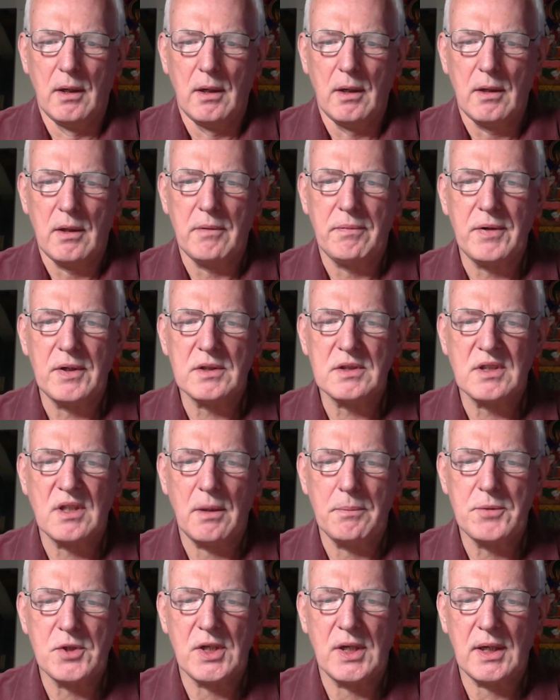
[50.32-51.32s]
The first
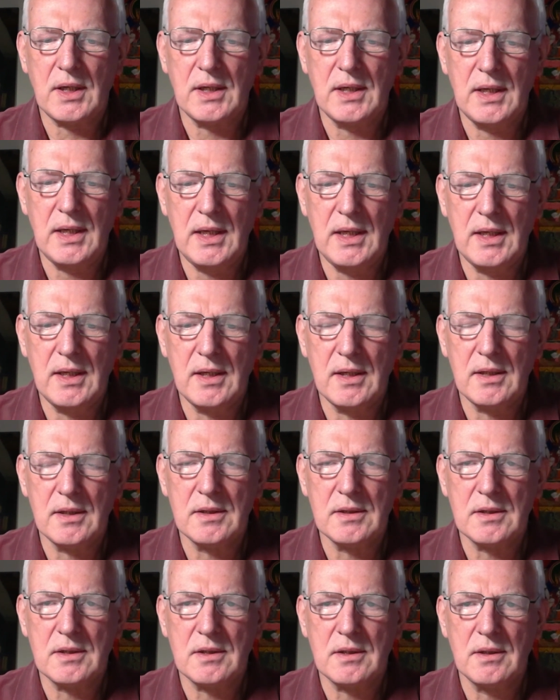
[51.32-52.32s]
subject
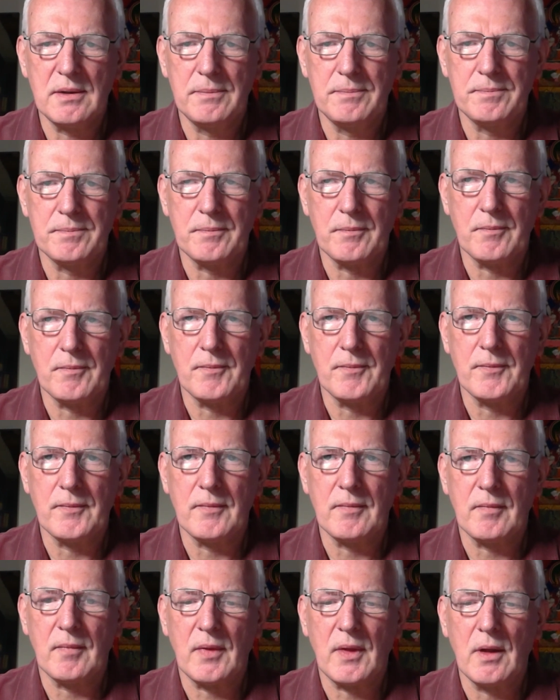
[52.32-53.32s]
is
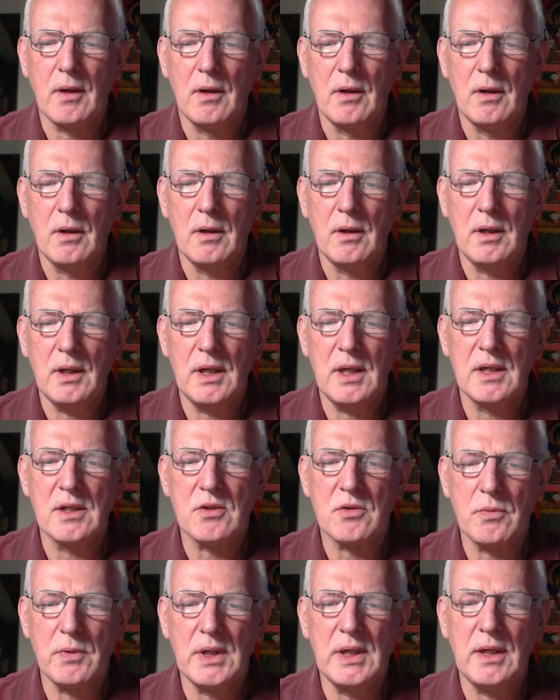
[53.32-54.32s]

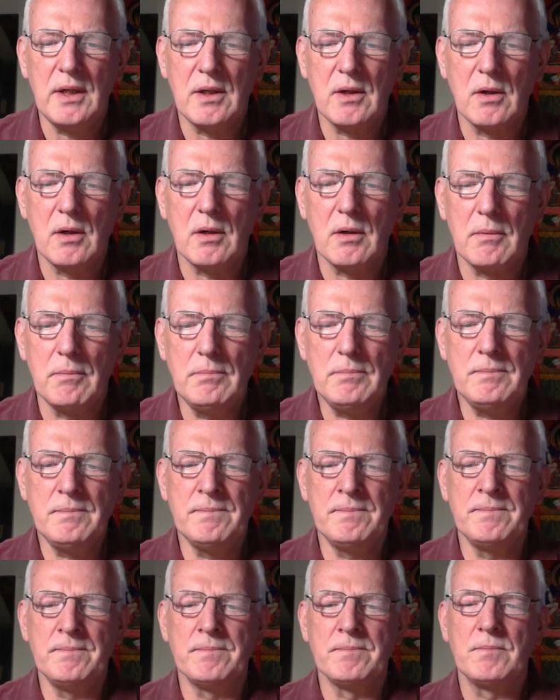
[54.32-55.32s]
really
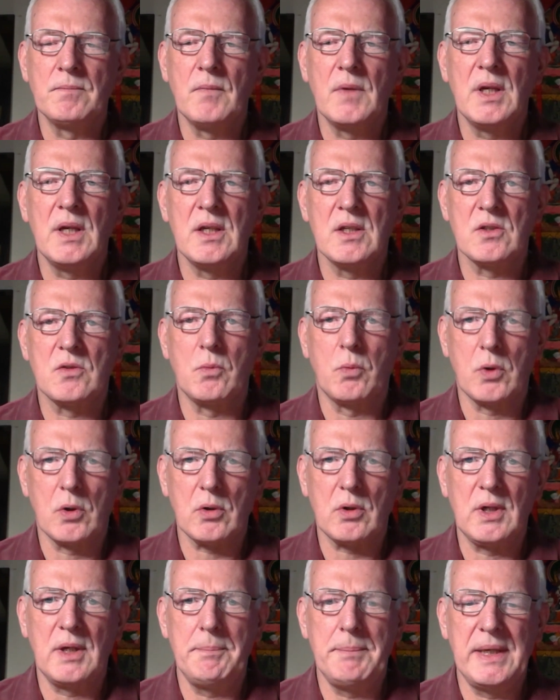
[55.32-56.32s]
is
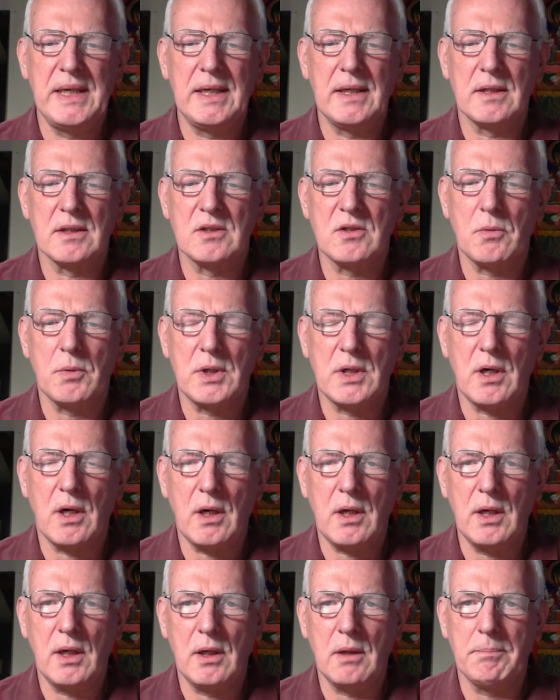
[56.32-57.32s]
worldly beings. So we're
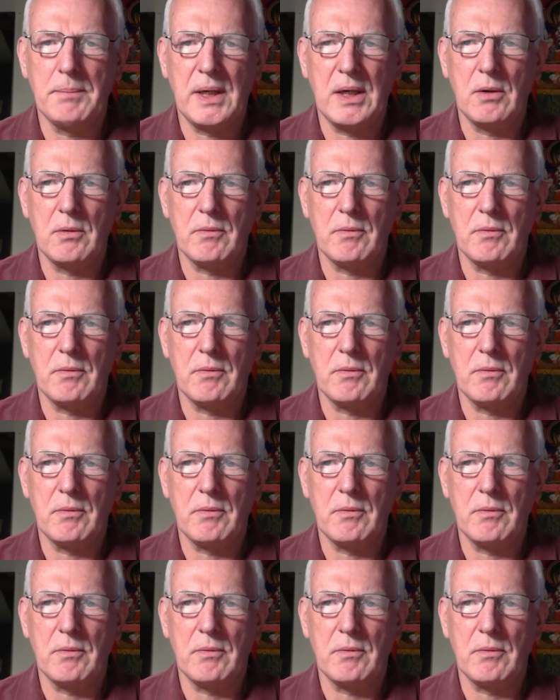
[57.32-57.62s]
talking about,